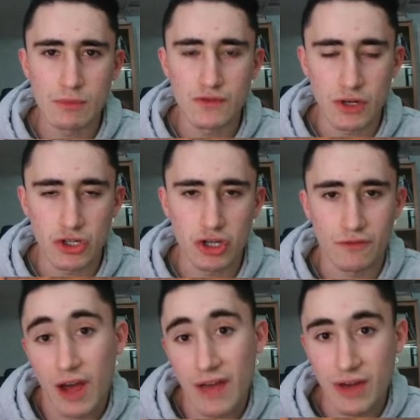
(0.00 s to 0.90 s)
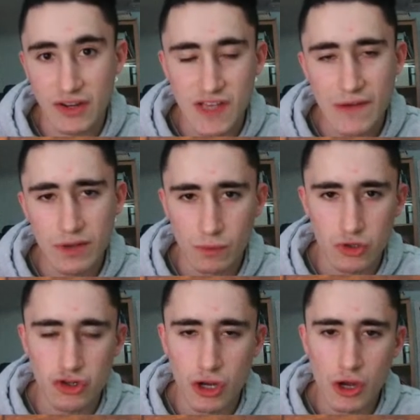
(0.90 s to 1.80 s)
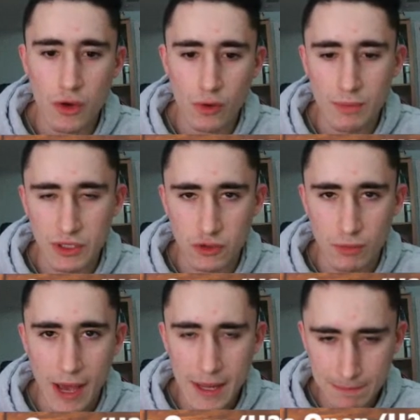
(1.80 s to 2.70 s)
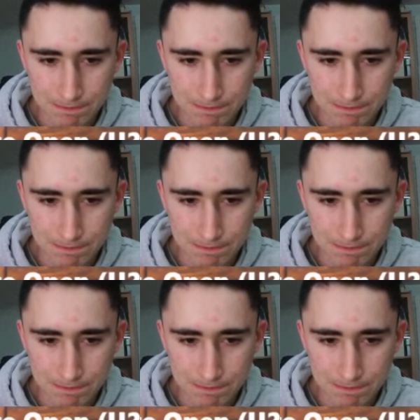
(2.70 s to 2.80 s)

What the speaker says: finish on 5 out of 7, which wouldn't be too bad.